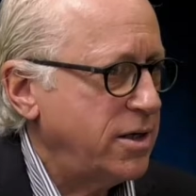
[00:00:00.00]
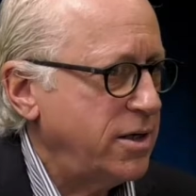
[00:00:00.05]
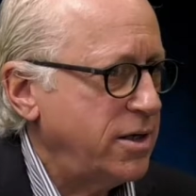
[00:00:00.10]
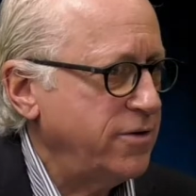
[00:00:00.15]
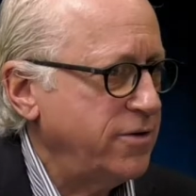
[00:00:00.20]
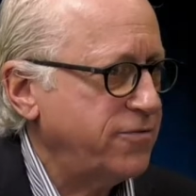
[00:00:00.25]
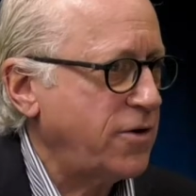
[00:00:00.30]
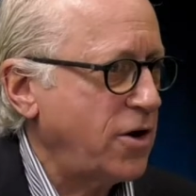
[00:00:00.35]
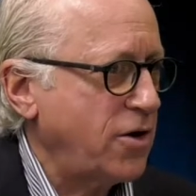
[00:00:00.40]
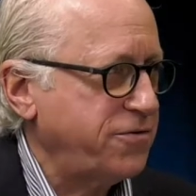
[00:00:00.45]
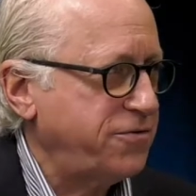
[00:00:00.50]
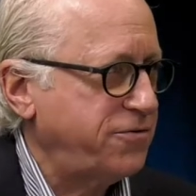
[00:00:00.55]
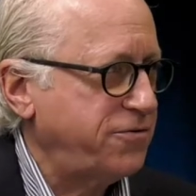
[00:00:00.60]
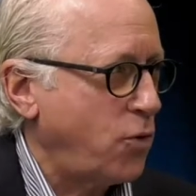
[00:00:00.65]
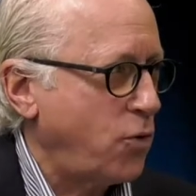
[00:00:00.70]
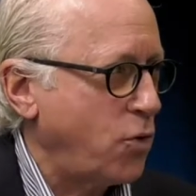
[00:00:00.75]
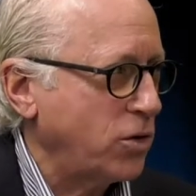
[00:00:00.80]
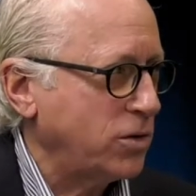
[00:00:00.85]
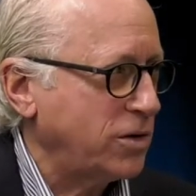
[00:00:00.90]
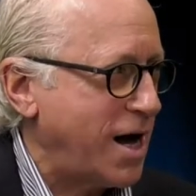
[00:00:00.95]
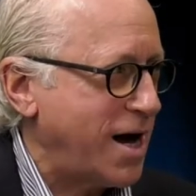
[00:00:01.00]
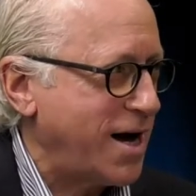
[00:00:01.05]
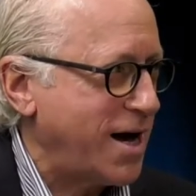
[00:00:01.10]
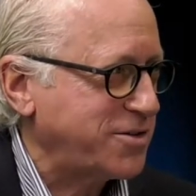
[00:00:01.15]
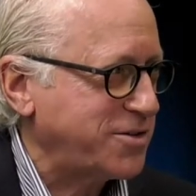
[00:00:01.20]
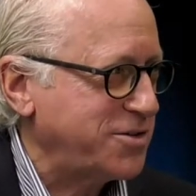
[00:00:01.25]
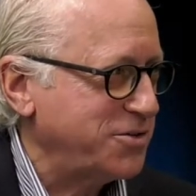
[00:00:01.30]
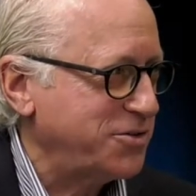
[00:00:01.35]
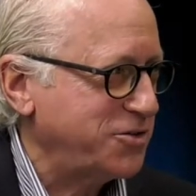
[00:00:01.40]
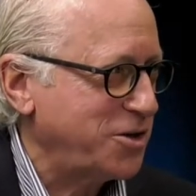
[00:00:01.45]
if our
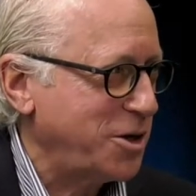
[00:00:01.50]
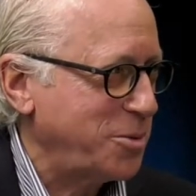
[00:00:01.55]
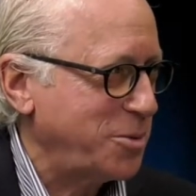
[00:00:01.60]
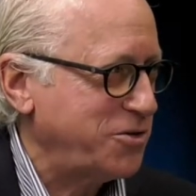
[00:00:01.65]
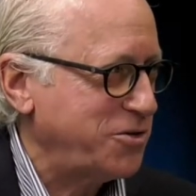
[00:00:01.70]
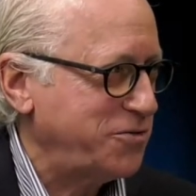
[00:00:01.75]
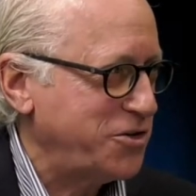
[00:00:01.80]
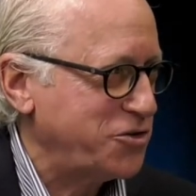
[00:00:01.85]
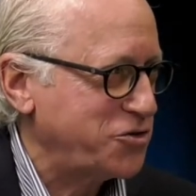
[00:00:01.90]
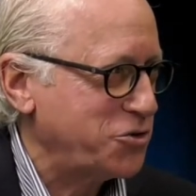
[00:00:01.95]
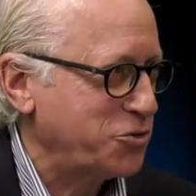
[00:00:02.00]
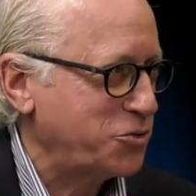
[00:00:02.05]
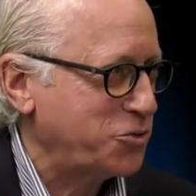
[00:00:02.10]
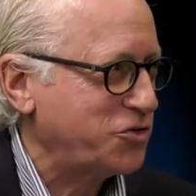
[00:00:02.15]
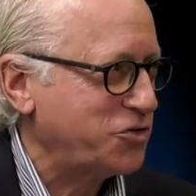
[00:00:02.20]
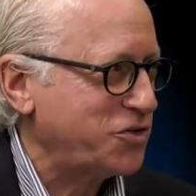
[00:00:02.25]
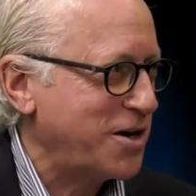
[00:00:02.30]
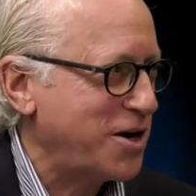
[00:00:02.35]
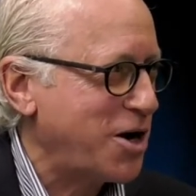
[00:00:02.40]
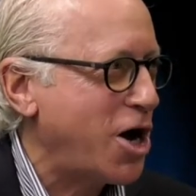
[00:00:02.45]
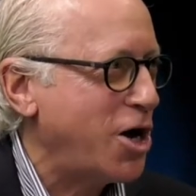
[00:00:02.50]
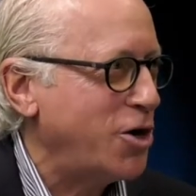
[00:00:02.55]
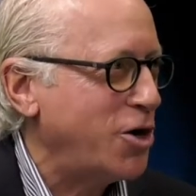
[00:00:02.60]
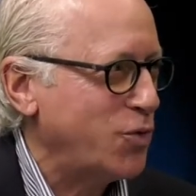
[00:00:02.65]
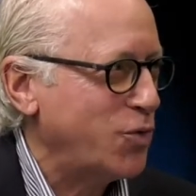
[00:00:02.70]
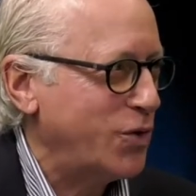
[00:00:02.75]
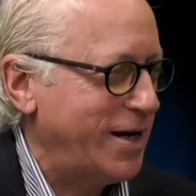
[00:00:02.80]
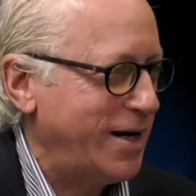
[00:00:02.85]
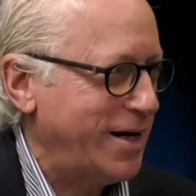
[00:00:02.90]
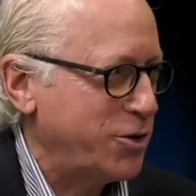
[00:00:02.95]
4-lot subdivisions was on
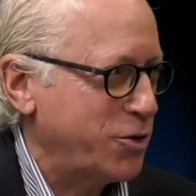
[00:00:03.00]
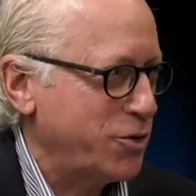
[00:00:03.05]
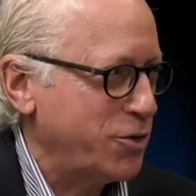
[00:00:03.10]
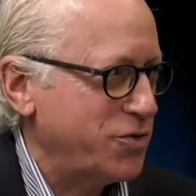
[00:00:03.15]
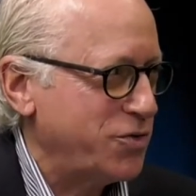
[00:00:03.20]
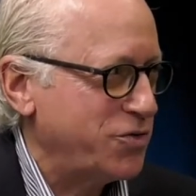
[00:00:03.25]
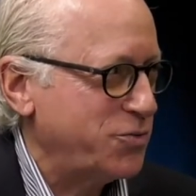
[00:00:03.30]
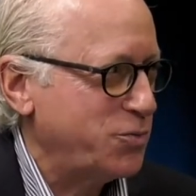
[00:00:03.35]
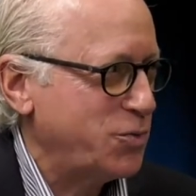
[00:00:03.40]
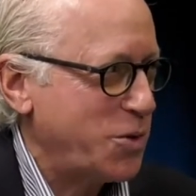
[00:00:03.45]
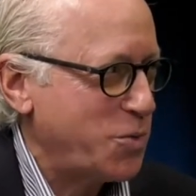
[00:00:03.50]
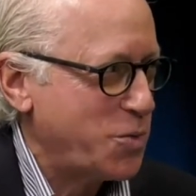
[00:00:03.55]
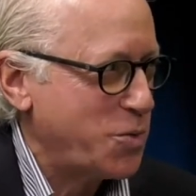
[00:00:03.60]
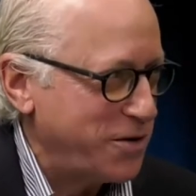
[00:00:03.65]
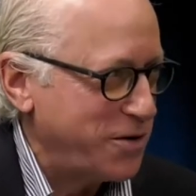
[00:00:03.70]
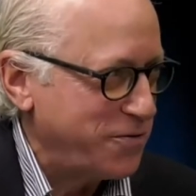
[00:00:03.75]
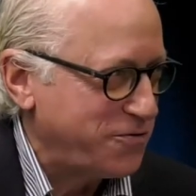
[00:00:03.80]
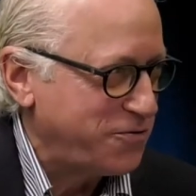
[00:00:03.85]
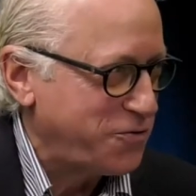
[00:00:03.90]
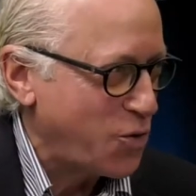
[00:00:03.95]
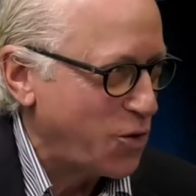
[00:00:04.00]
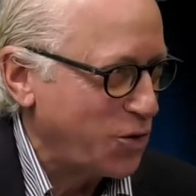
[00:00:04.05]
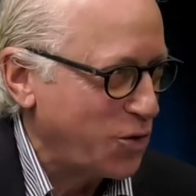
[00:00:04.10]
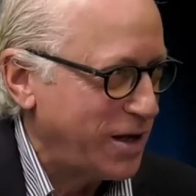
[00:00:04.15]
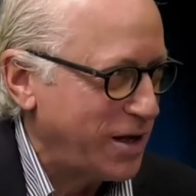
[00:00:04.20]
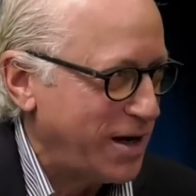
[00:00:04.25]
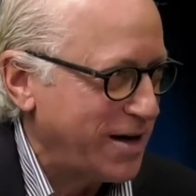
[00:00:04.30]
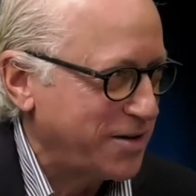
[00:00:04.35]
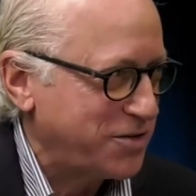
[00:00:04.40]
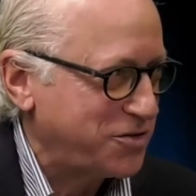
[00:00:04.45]
100 acres, they wanted 4
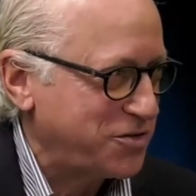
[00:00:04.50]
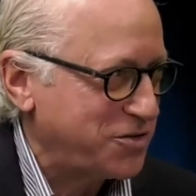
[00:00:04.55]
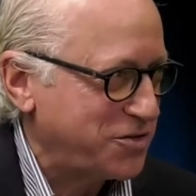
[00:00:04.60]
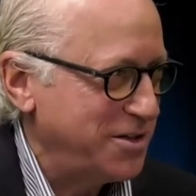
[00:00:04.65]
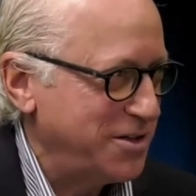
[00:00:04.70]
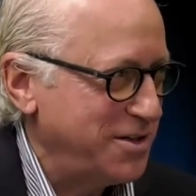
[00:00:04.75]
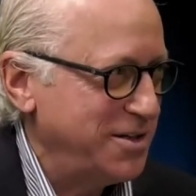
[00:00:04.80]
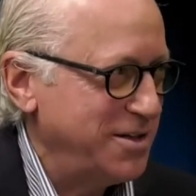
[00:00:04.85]
lots